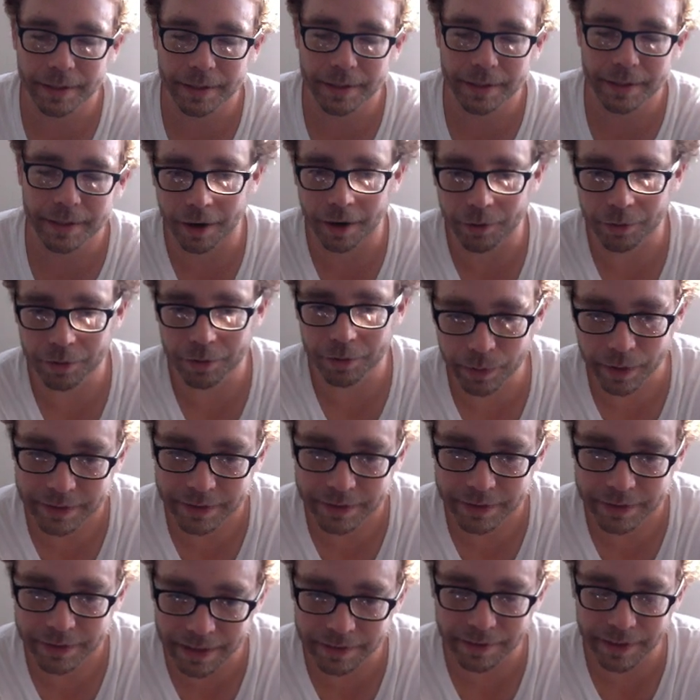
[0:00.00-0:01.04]
You know,
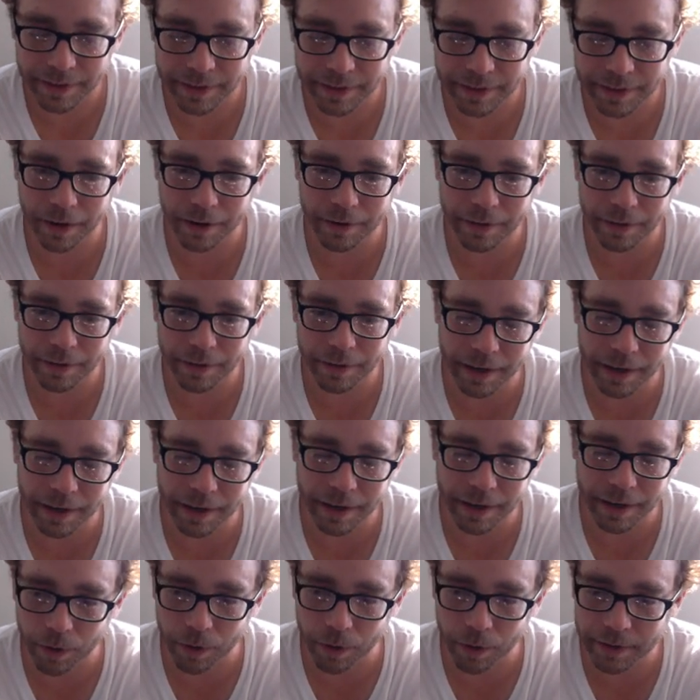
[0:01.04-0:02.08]
Twix, that's like
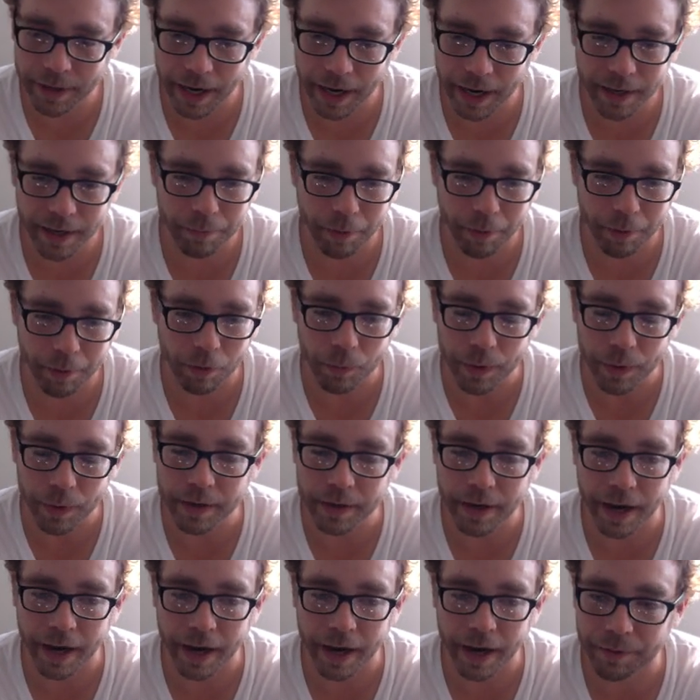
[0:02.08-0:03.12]
a 1 candy bar a
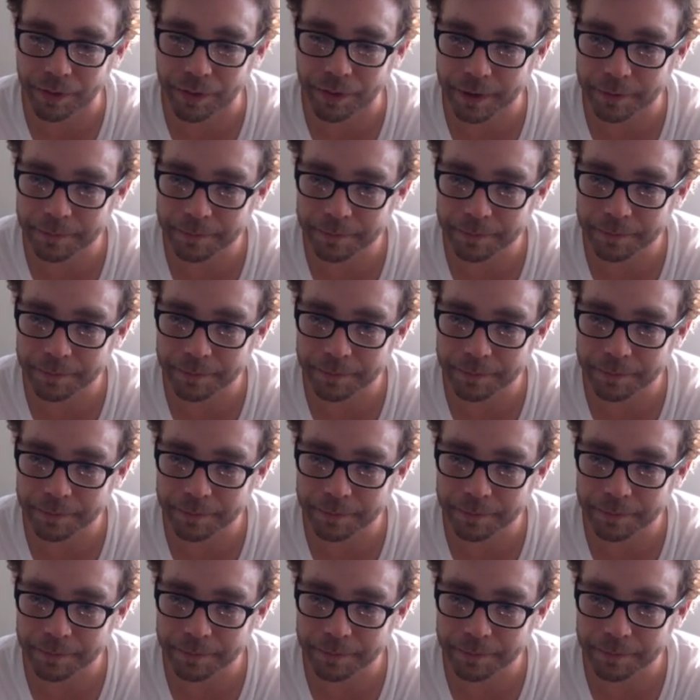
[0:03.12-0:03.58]
week kind of a thing.